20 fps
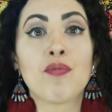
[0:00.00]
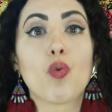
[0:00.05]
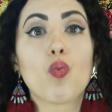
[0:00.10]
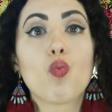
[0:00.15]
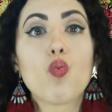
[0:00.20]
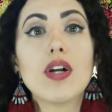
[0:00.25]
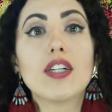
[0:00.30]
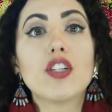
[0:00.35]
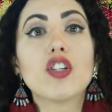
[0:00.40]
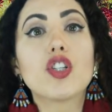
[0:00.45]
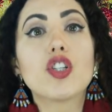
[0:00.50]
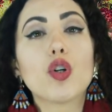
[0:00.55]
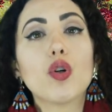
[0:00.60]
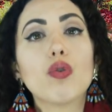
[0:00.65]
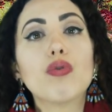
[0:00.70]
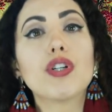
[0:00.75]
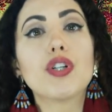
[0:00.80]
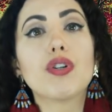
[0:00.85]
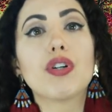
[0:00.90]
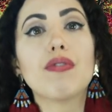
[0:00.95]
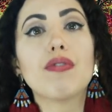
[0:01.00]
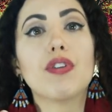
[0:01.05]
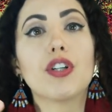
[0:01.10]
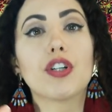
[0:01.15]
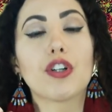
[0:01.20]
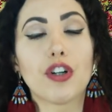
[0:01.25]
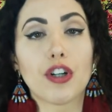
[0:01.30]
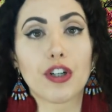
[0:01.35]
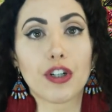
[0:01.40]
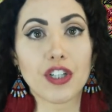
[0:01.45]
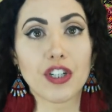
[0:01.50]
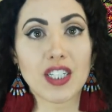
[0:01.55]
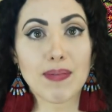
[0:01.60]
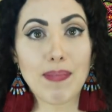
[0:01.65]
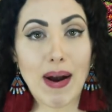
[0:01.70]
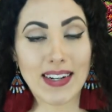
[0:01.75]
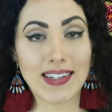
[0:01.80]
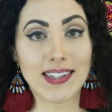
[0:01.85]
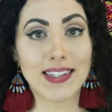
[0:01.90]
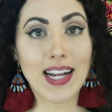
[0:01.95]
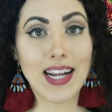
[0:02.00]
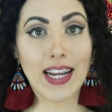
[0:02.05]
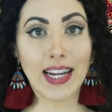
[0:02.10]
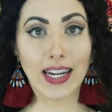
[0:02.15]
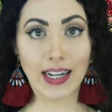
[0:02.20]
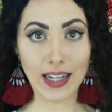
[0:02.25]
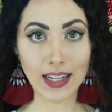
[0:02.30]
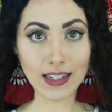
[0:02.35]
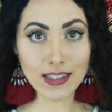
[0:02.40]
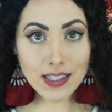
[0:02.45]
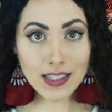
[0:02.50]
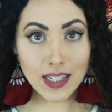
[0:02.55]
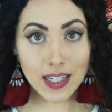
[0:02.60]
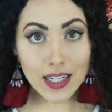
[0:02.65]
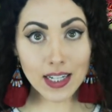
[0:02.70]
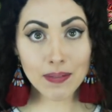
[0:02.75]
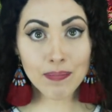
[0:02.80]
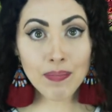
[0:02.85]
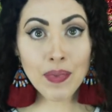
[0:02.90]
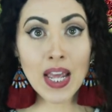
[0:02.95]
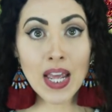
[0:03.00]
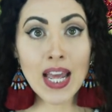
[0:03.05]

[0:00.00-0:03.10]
When soul retrieval occurs spontaneously,